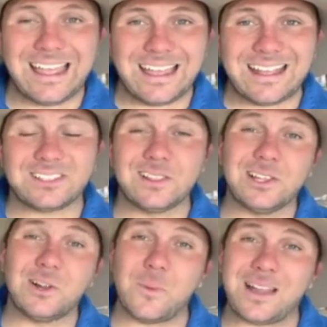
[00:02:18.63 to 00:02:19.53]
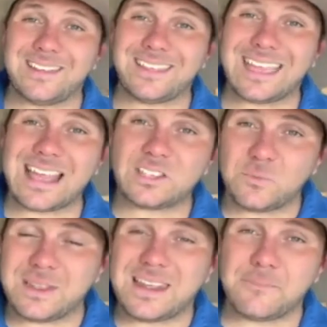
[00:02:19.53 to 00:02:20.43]
it's little wonder that cats have
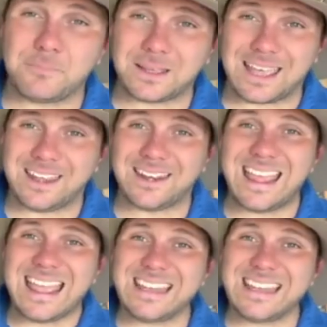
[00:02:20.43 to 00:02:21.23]
been implicated